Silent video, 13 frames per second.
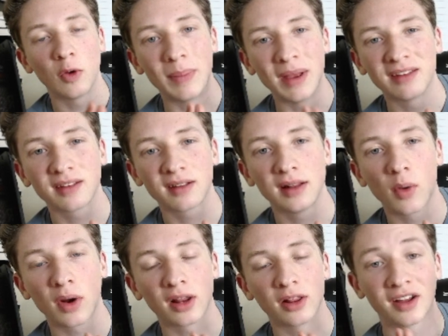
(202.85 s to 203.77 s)
We basically
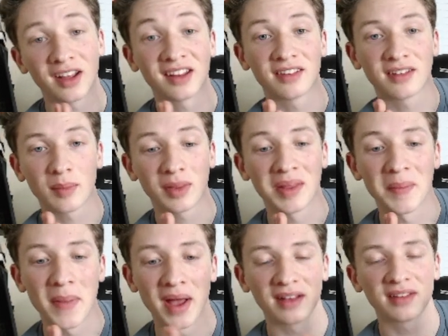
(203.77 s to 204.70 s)
want to look at some of the
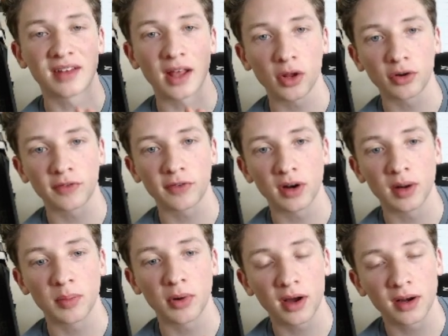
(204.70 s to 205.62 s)
best sellers for a
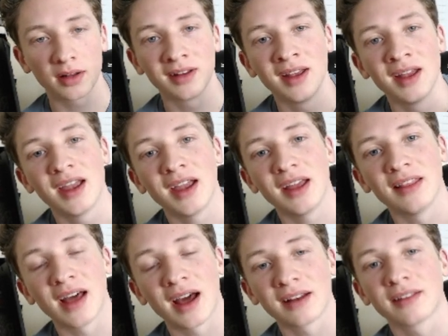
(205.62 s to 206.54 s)
product,
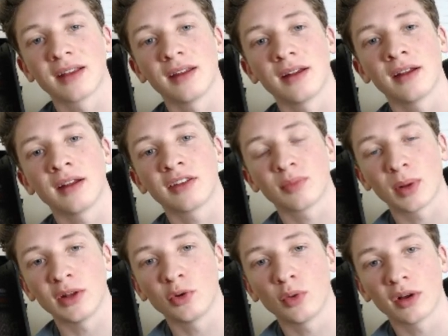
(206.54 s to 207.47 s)
and that is going to
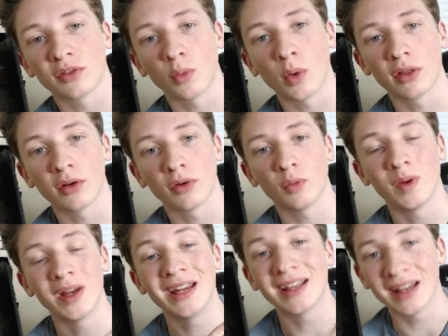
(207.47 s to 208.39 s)
explain to us whether
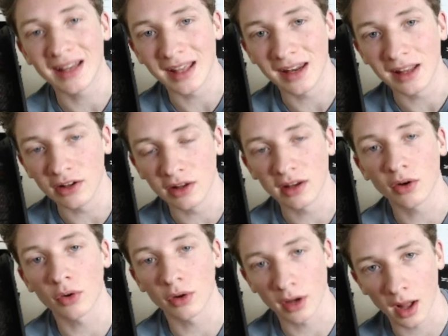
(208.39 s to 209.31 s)
we can get in it
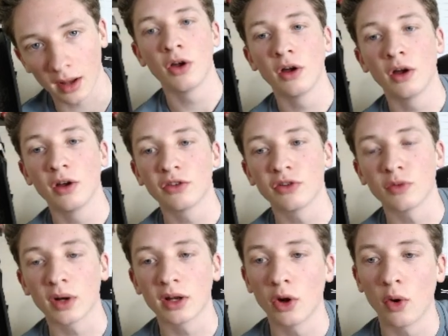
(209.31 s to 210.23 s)
or not. So
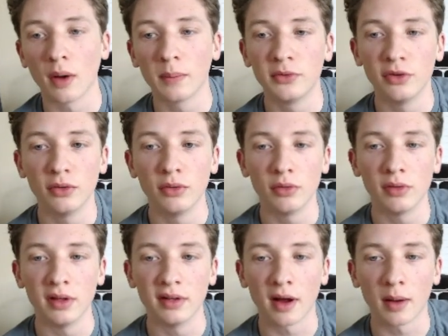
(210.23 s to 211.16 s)
we're going to go up to
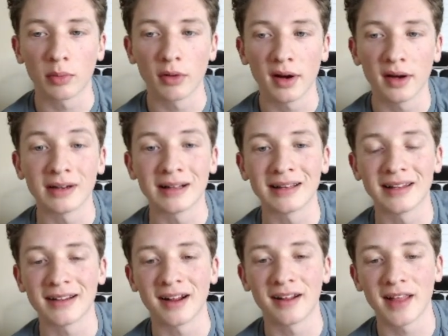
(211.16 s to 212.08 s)
the top right and
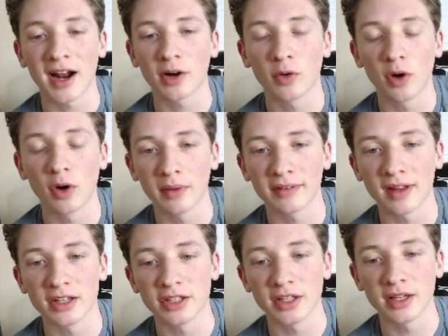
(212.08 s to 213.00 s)
click on that Chrome
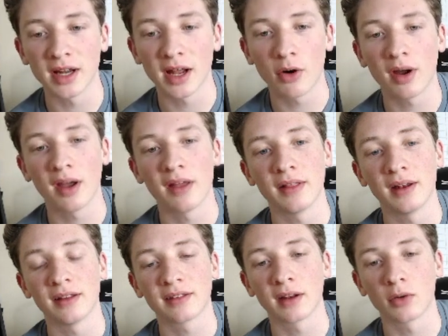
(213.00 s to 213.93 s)
extension now, and then
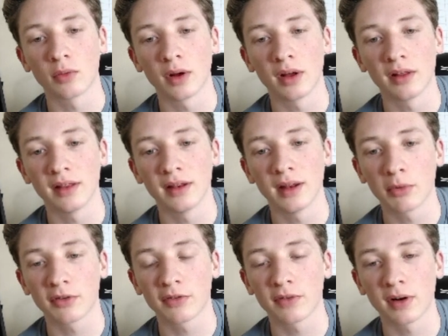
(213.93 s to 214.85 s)
it's going to run the
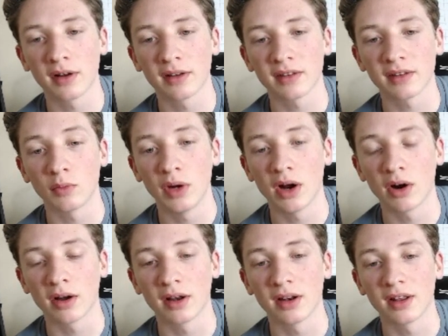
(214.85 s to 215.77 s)
numbers for us, and we are
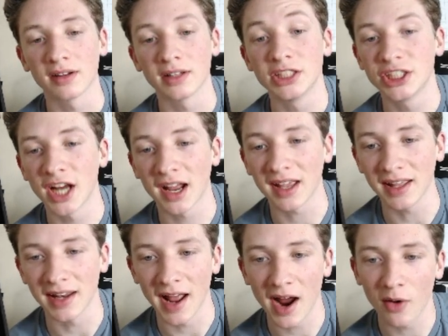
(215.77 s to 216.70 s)
going to check
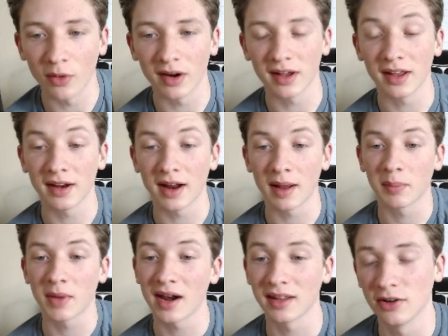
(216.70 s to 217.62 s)
it out. And I'm
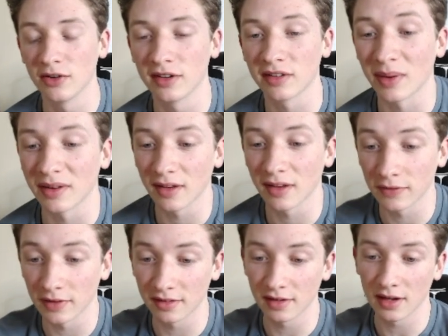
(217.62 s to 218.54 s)
kind of curious myself
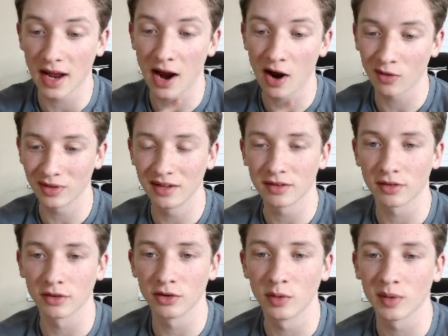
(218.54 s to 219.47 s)
to see how these are
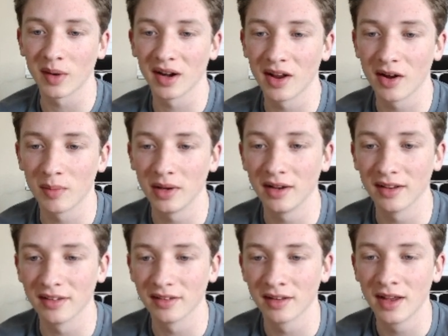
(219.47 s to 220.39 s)
doing right now,
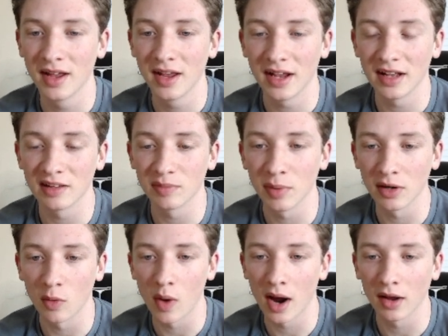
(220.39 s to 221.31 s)
because it's been
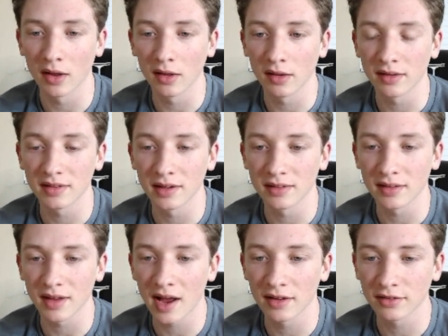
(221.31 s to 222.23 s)
a while since
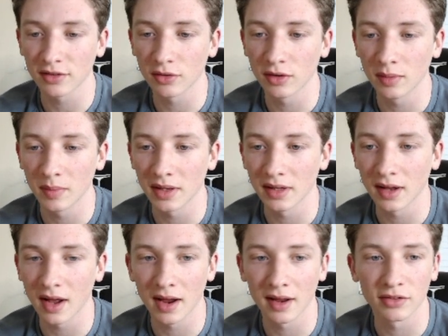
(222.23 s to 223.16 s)
I sold them, and
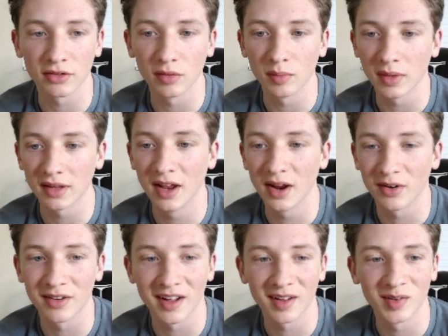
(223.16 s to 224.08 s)
I assume that they are
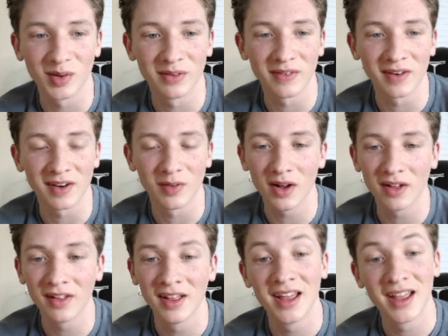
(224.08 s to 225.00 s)
not doing very
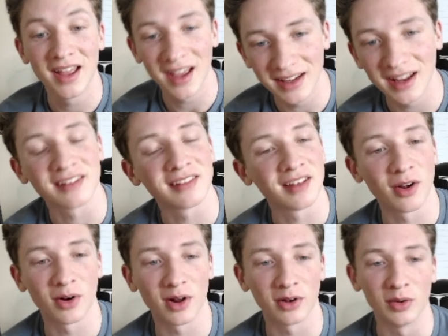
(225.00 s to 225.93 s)
well. And yes, they
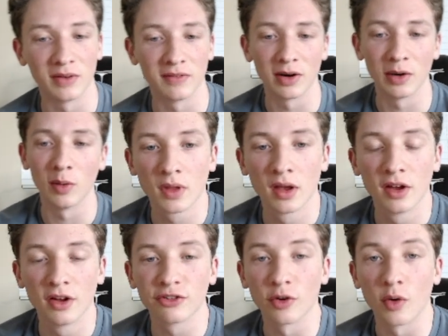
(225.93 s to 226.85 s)
are not doing very well.
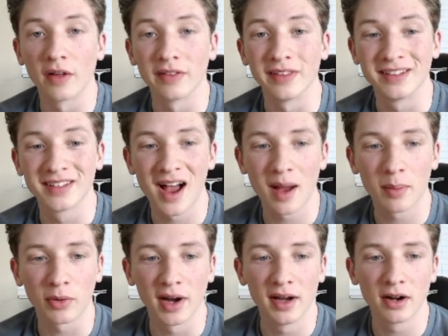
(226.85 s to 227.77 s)
So on the
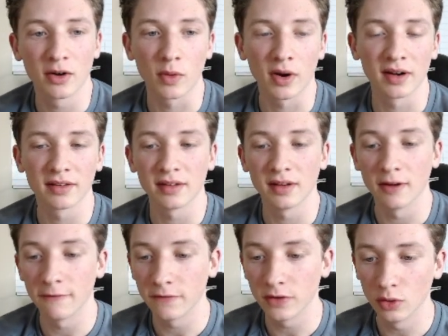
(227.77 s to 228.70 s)
top right here, we're going to see
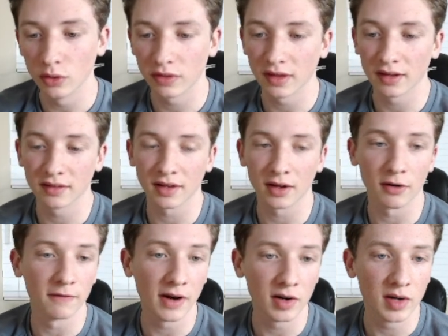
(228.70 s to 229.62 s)
a few things that are
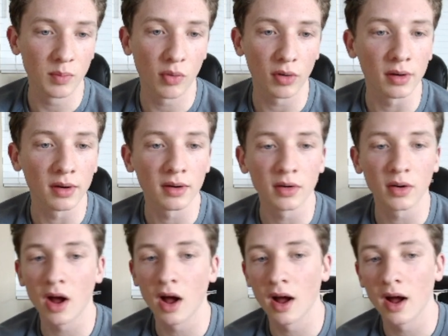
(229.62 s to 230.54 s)
very important.
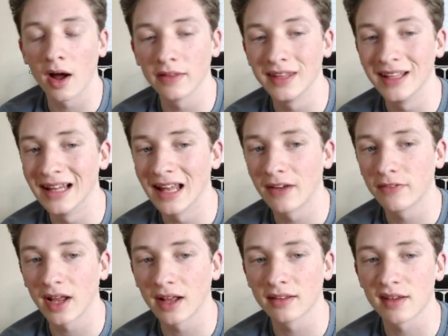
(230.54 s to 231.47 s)
On the
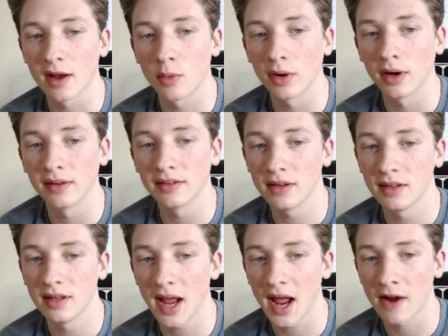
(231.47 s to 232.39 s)
left hand side, we're going to see
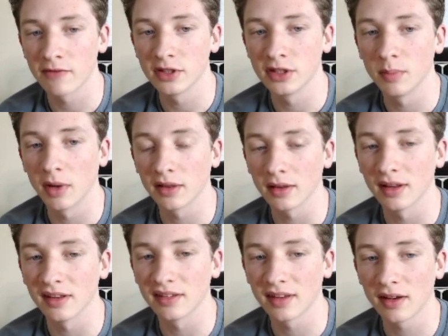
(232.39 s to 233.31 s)
the average and
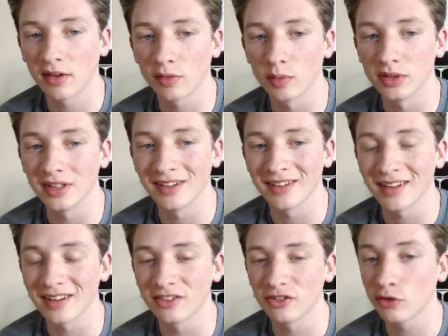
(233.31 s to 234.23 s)
monthly sales, which is
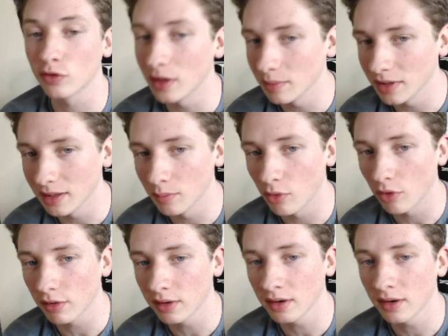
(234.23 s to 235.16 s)
extremely
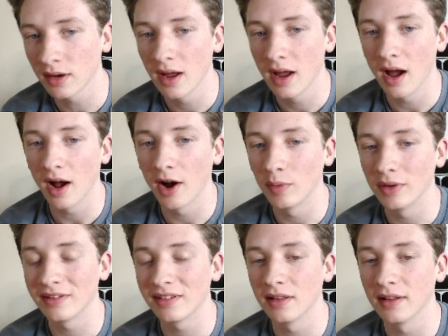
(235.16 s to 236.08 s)
important. We
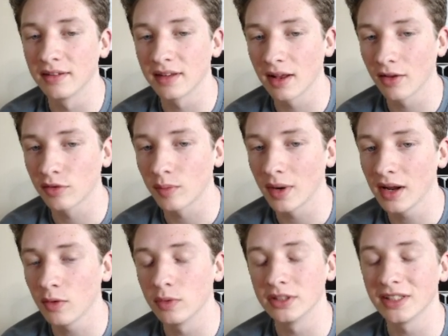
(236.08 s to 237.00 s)
see the sales
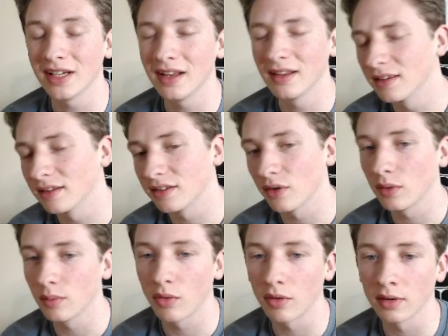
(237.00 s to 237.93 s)
rank, which isn't so
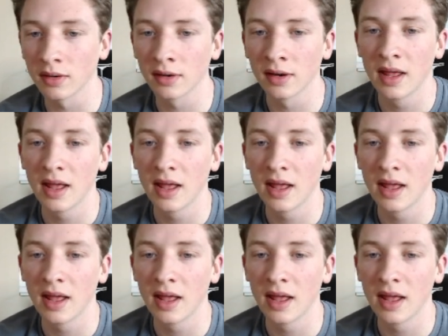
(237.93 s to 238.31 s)
important.